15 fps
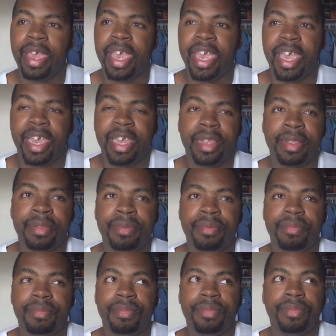and
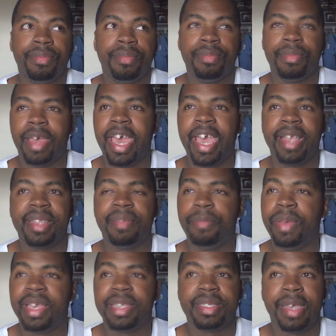had the
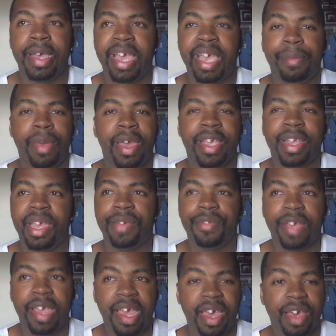best time I could
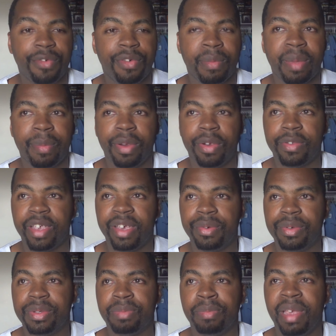ever have for my birthday. It
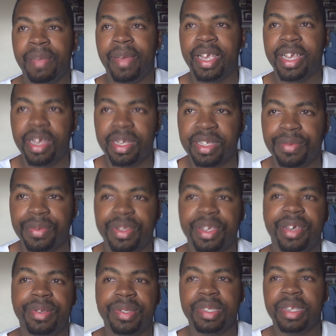was me and my cousin went to
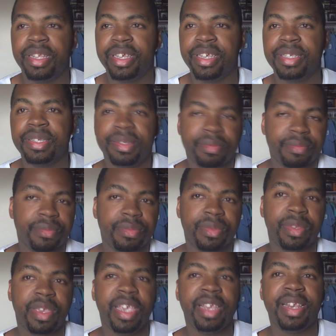go see this.
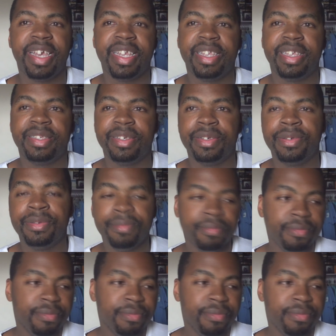He liked it too,